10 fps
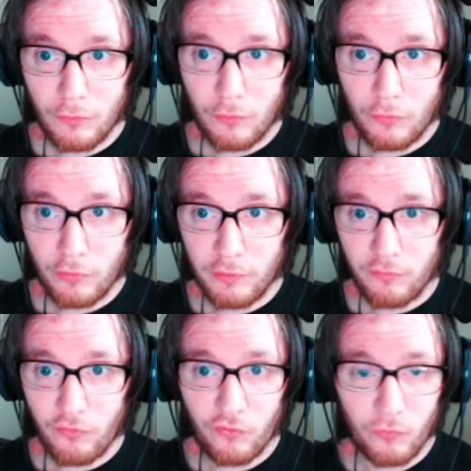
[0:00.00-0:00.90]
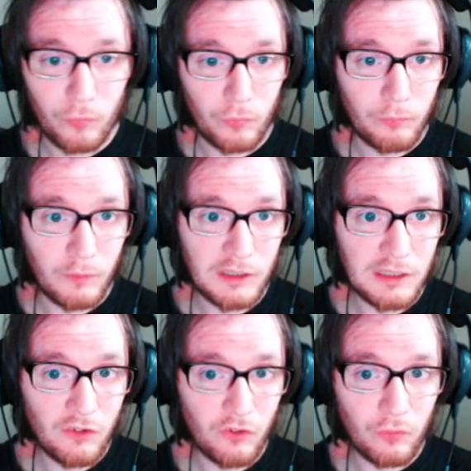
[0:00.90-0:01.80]
Alright, so I
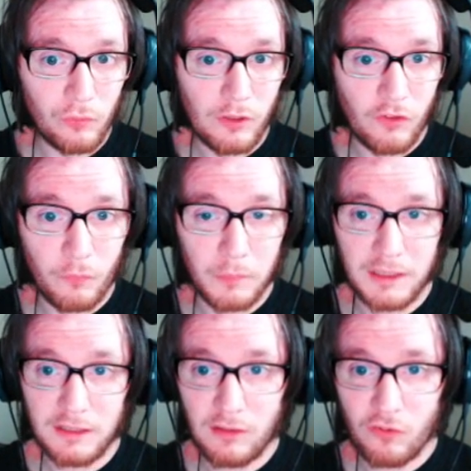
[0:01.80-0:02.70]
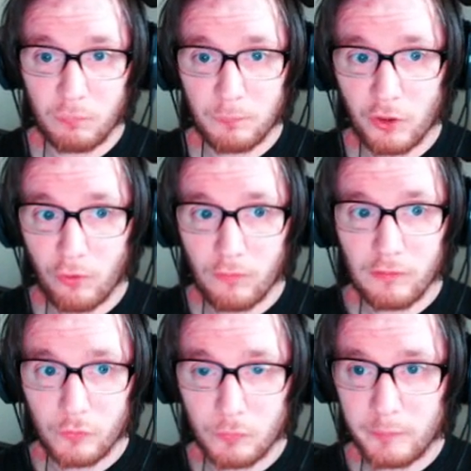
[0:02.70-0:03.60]
need to explain the T'Pol a
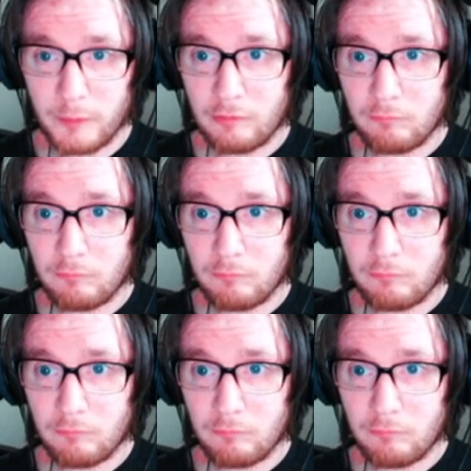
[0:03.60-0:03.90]
little bit.